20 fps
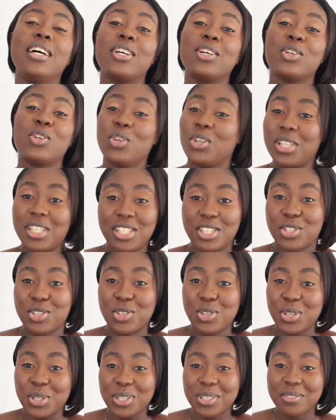God is
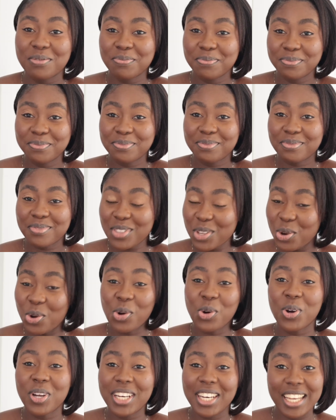good.
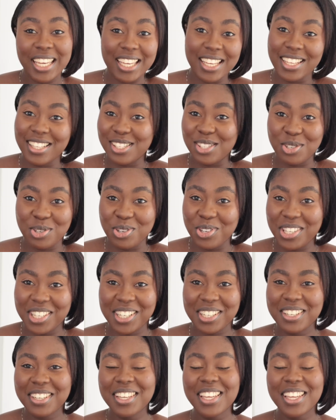God is good.